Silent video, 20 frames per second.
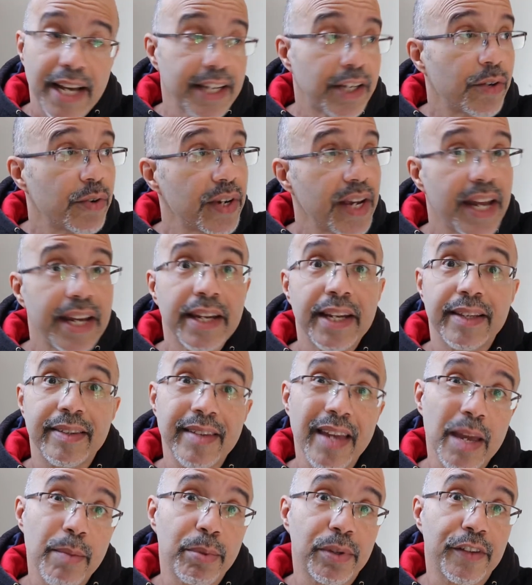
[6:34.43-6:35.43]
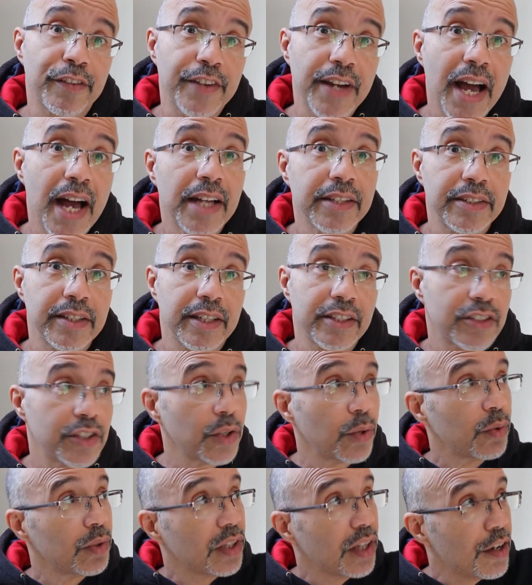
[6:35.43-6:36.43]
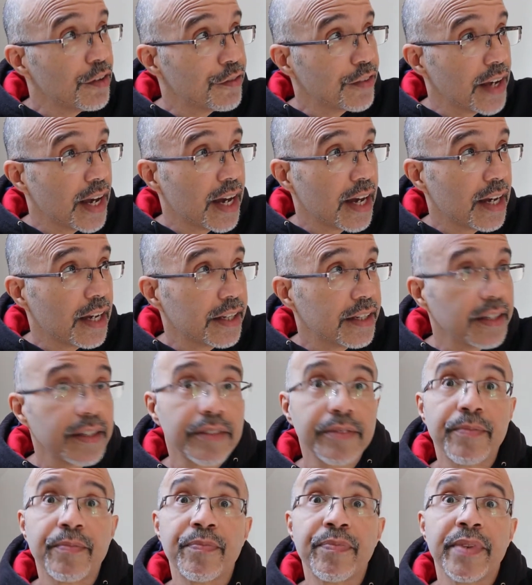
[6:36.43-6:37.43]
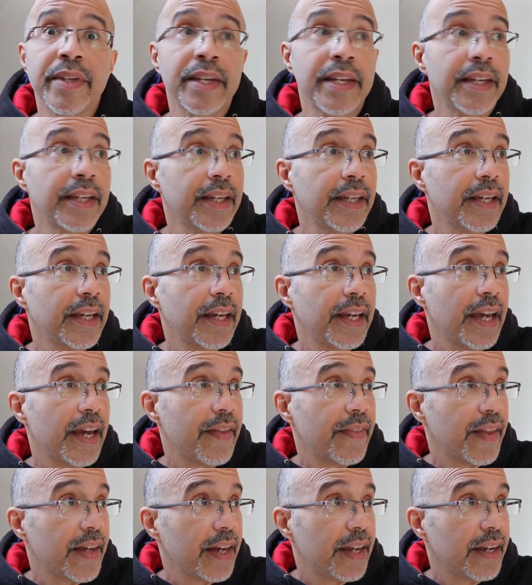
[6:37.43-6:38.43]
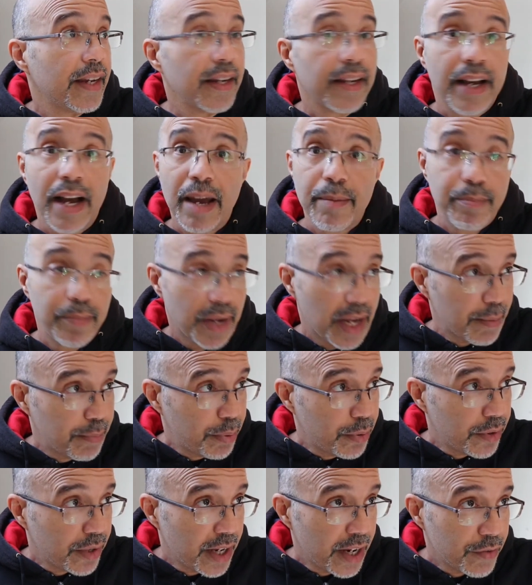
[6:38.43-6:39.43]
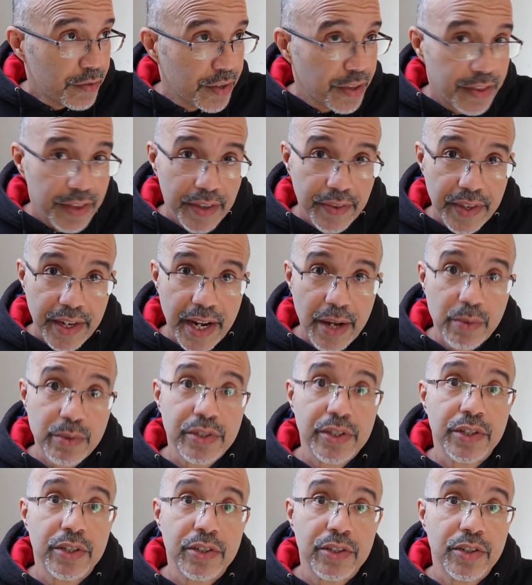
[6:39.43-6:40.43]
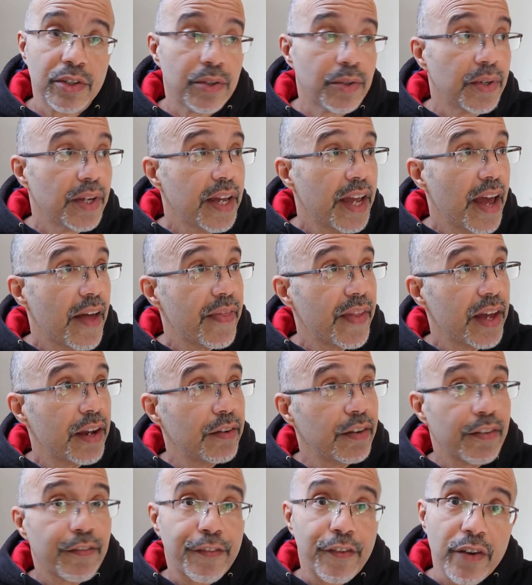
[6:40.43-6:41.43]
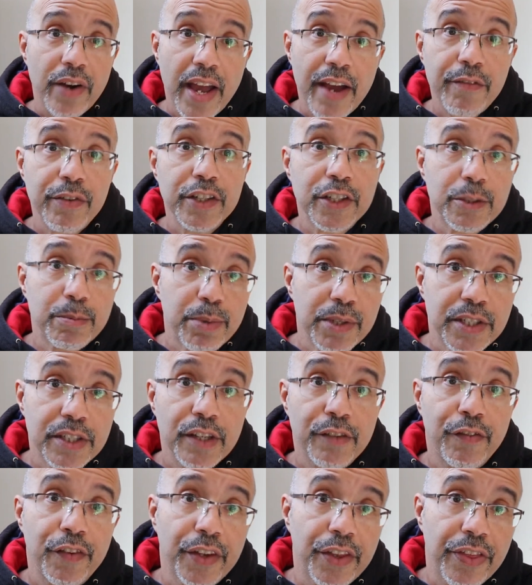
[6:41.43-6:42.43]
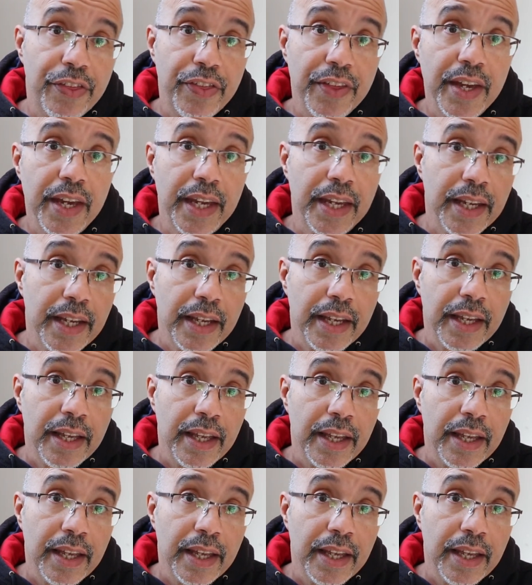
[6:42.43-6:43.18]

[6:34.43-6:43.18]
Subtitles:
created a table of content. So love God, and then I put everything that I was going to do. And then for every specific thing,